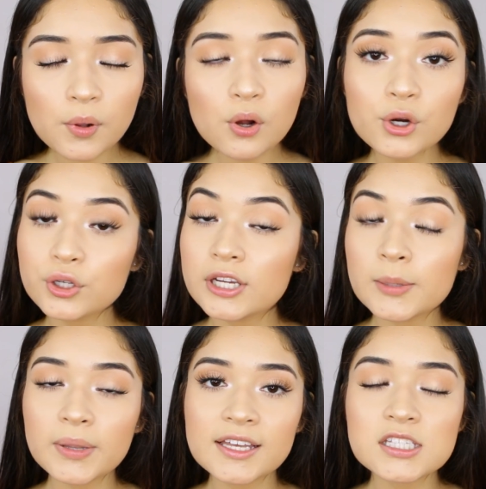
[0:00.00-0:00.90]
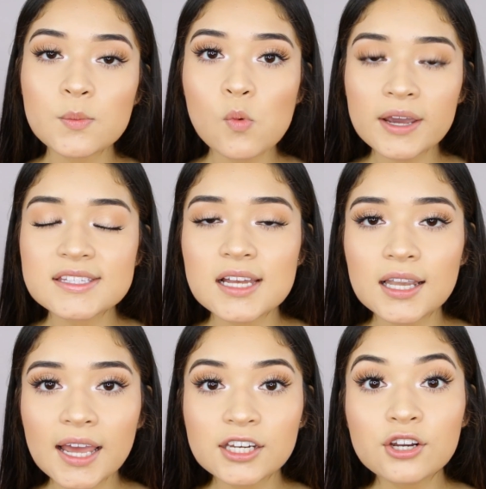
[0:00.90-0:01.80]
or you can apply some white
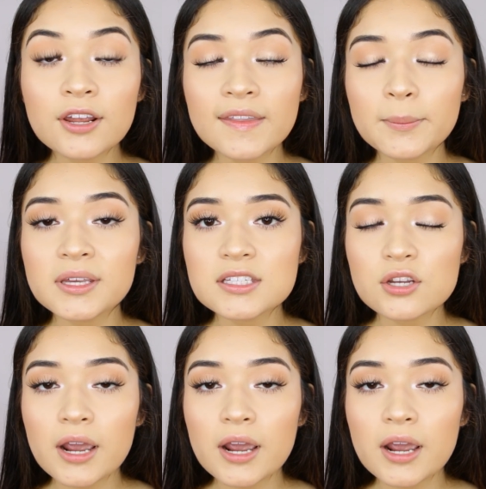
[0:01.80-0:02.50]
liner and that makes your